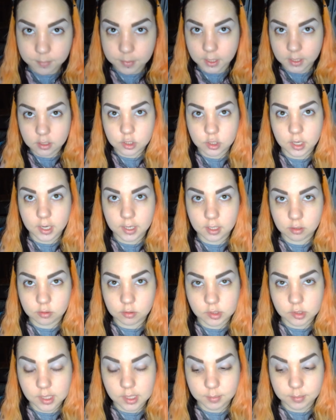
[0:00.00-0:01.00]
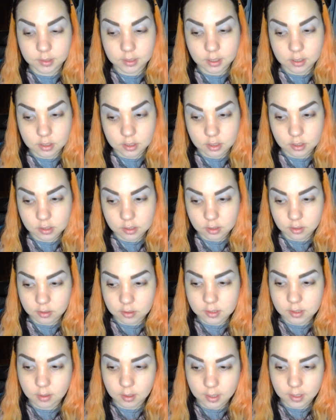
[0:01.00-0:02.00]
not trying to sabotage this look,
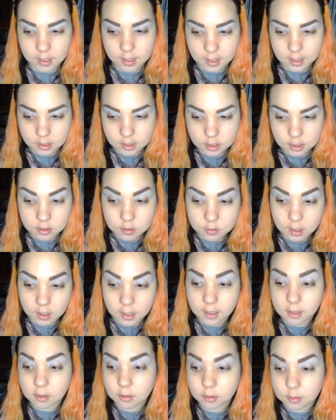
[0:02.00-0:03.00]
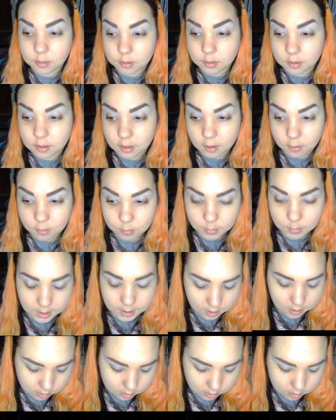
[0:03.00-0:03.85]
so I'm gonna actually try to, you know, make it